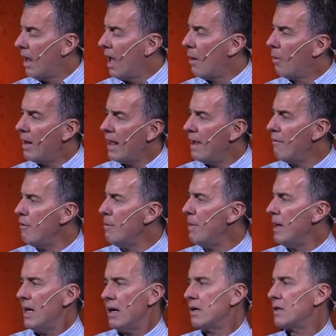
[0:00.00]
And while
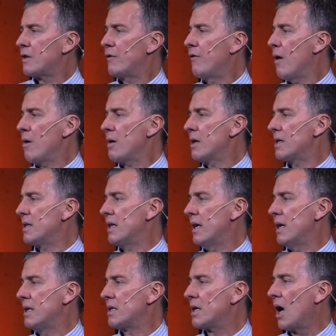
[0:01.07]
everybody else
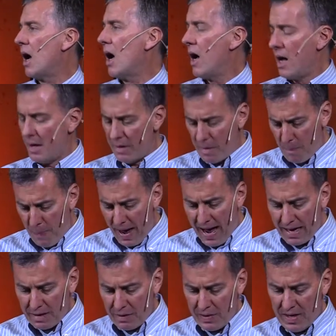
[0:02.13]
focuses on the
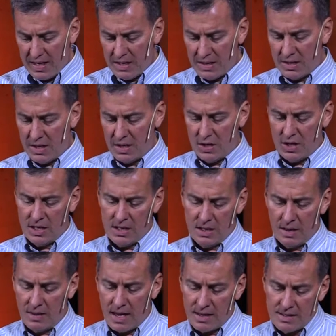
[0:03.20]
bad things that
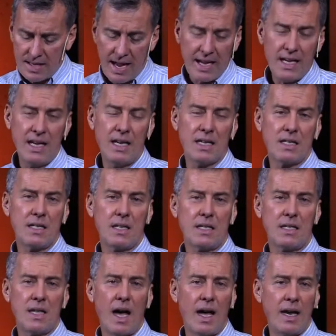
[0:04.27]
Zacchaeus
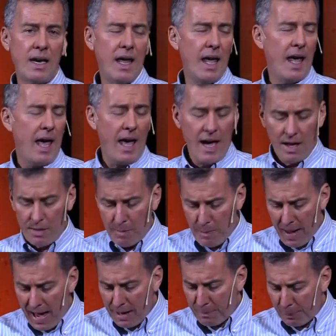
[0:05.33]
has done and the
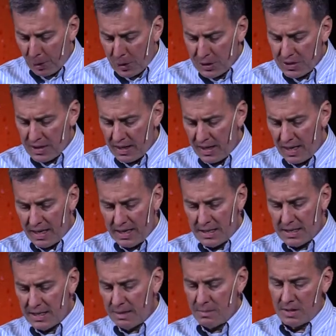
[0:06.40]
bad person that he
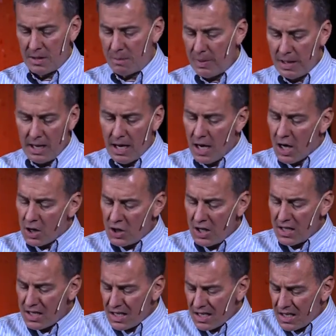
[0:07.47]
seems to be,
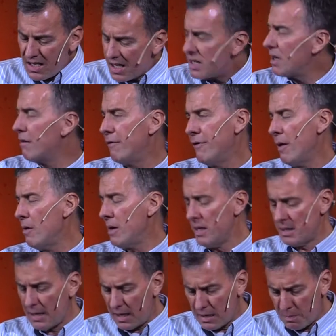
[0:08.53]
Jesus doesn't
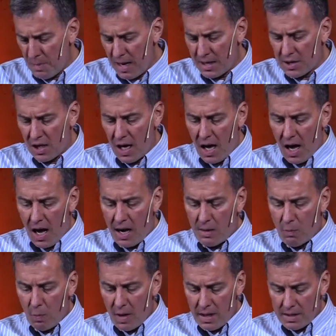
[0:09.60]
focus as much
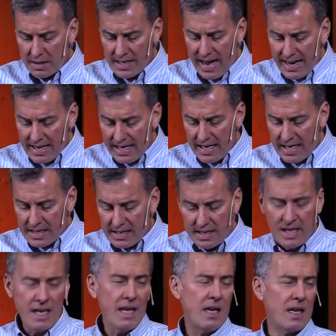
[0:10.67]
on what Zacchaeus
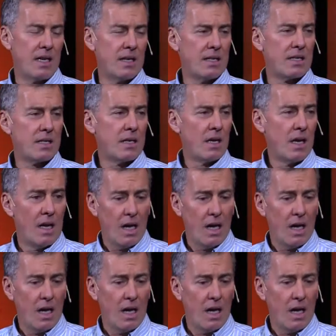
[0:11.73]
is,